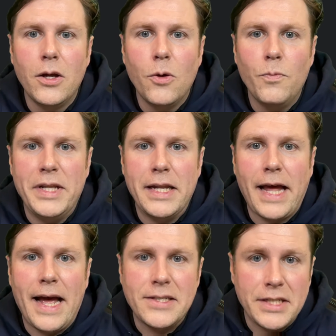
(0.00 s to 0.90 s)
We then
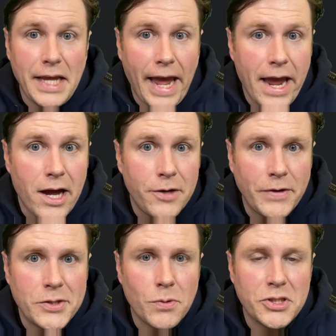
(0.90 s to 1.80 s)
ask the AI
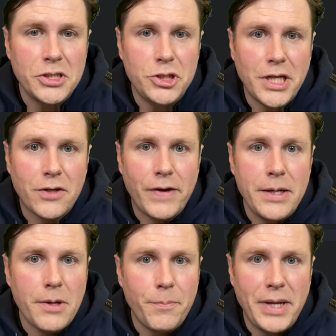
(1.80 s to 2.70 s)
resource to
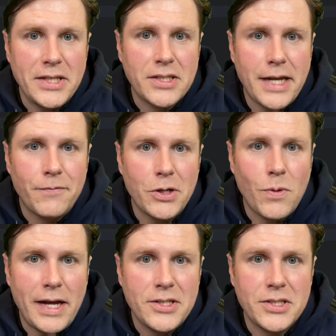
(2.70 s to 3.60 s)
generate based on that
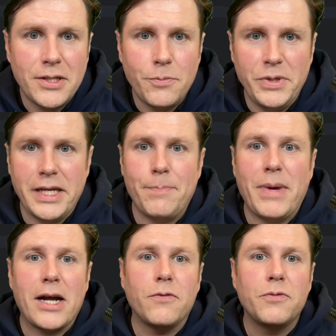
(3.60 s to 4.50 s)
request. We get
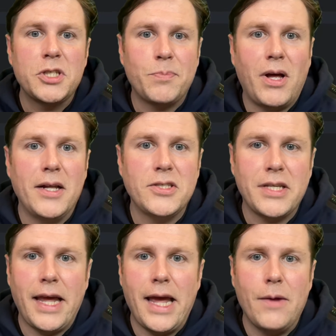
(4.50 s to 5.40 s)
back a response,
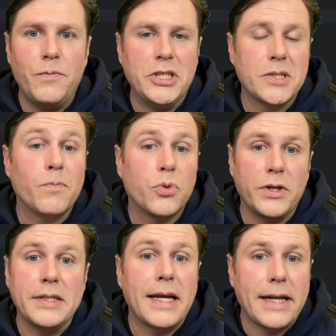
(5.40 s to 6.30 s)
and we just
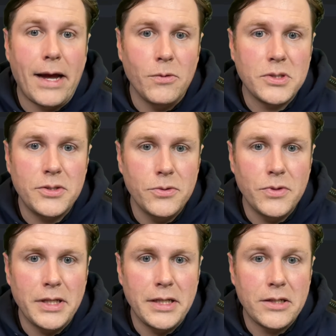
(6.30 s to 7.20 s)
print that out to
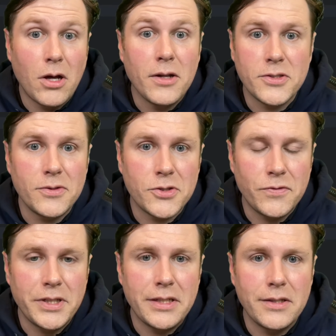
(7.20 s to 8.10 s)
the console
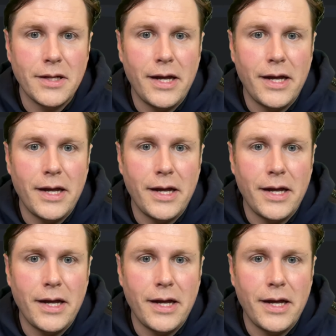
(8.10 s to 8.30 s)
screen.